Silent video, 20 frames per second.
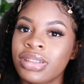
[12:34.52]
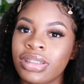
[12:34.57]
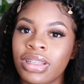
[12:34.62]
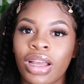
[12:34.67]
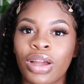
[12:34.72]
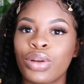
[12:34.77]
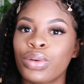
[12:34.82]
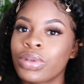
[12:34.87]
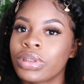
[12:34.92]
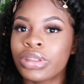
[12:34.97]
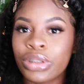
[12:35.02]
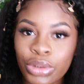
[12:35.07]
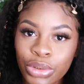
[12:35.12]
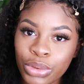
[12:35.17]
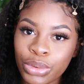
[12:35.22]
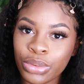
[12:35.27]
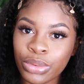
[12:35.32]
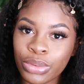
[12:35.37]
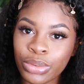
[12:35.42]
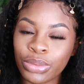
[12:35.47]
Y'all know what to
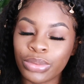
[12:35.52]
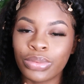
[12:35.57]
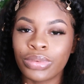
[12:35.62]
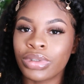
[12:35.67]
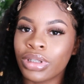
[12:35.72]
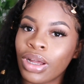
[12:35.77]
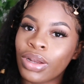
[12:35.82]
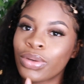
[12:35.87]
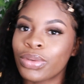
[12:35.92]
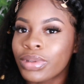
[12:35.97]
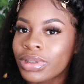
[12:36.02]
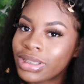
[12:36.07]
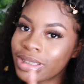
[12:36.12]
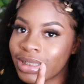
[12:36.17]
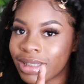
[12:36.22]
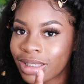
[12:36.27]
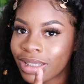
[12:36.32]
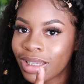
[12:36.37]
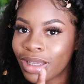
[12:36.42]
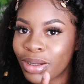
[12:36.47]
do. Y'all know the
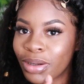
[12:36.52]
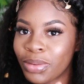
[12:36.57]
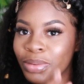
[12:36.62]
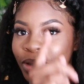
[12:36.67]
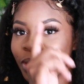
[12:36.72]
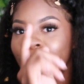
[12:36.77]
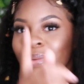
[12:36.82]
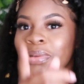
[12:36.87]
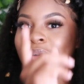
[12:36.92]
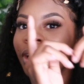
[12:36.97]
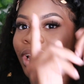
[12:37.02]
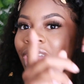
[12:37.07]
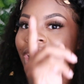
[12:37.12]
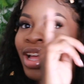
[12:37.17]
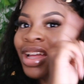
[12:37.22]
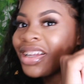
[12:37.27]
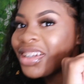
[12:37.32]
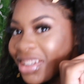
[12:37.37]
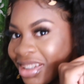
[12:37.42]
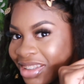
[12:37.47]
dealio. Y'all know the
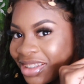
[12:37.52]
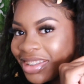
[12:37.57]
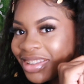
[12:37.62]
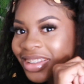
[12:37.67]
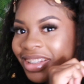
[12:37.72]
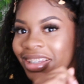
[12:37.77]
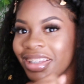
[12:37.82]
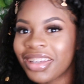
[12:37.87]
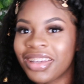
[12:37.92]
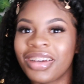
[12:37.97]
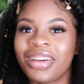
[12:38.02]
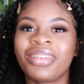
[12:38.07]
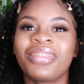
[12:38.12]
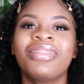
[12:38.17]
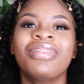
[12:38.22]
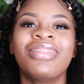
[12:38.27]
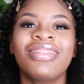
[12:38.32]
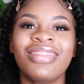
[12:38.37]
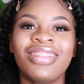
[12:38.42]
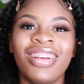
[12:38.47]

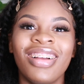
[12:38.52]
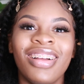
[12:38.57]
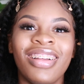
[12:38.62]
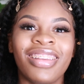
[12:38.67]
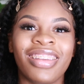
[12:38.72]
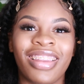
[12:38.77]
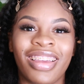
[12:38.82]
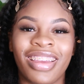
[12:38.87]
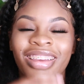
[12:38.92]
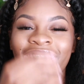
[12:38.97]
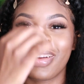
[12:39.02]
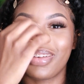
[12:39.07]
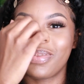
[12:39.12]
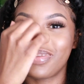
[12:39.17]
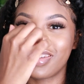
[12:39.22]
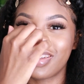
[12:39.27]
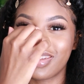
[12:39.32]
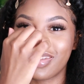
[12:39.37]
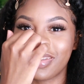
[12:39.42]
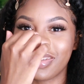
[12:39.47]
dealio. Like,
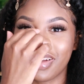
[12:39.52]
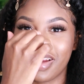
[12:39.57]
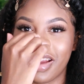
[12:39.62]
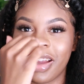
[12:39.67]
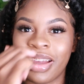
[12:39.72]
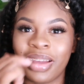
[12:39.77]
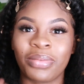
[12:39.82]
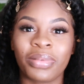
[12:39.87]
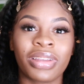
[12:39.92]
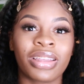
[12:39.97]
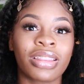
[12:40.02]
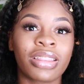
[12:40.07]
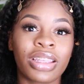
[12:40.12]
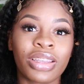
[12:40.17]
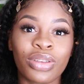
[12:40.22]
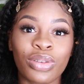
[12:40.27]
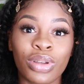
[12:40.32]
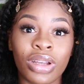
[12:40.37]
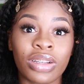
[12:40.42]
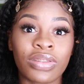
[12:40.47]
comment, subscribe, and
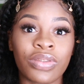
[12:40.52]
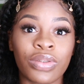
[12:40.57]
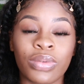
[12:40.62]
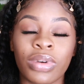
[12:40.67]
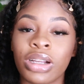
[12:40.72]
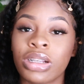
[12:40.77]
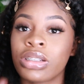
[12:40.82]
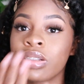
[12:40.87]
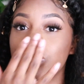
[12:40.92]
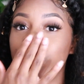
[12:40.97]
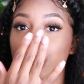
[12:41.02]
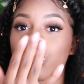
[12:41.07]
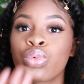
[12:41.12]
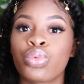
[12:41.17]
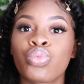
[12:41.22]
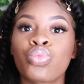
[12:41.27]
thank you guys for watching.